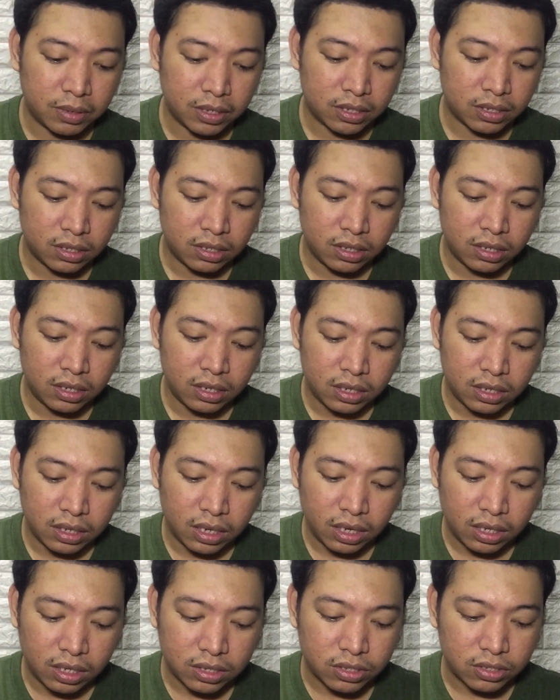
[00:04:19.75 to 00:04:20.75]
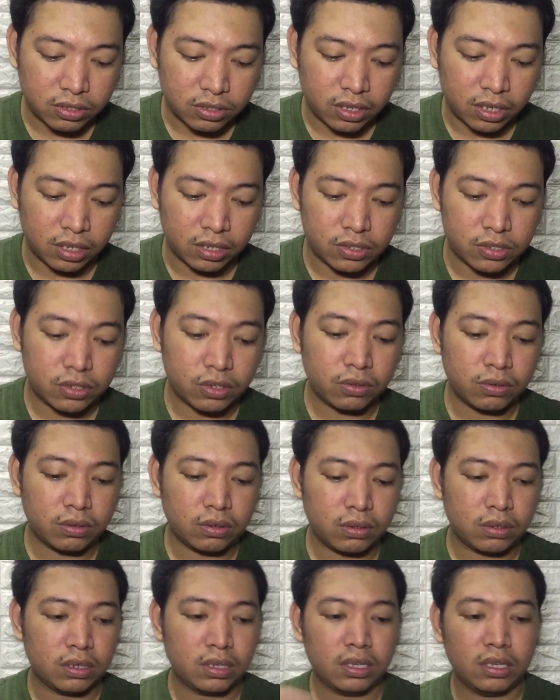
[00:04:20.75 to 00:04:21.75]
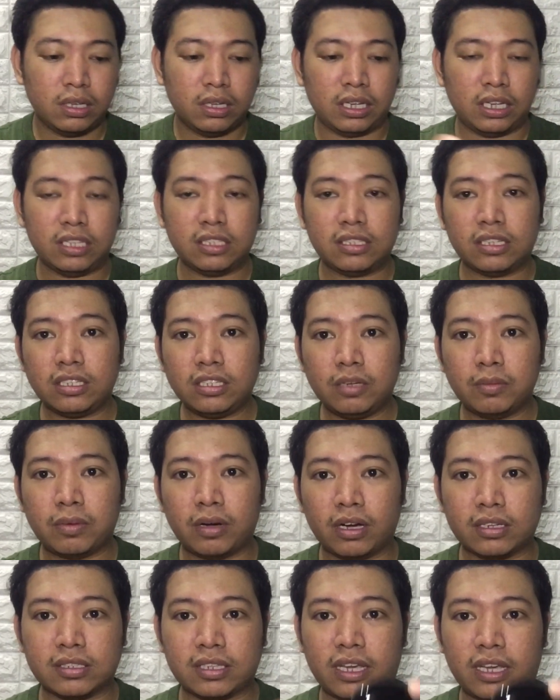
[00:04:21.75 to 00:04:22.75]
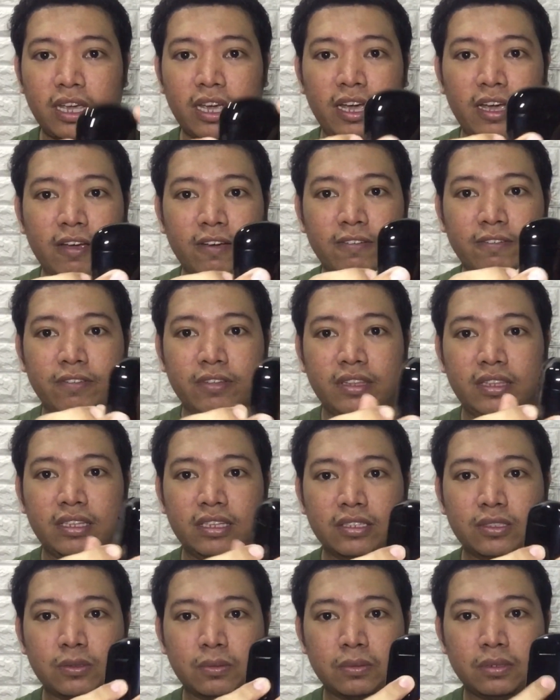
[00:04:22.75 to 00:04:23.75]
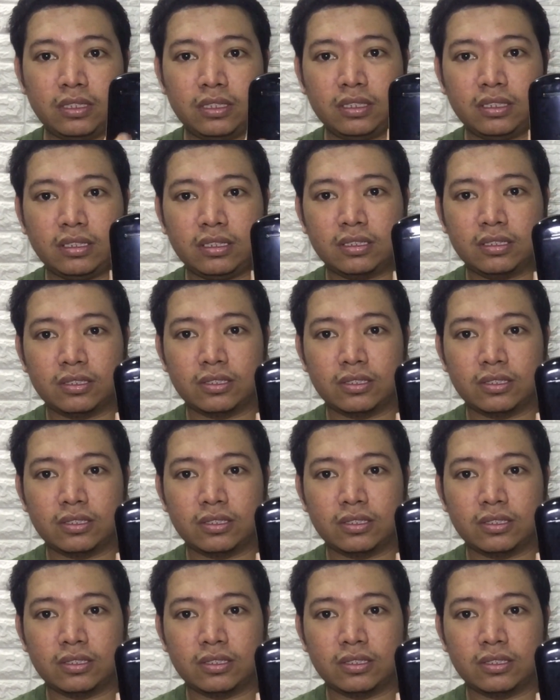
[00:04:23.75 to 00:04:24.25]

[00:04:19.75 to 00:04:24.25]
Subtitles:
But yeah, let's try. So inside the box, I have this one.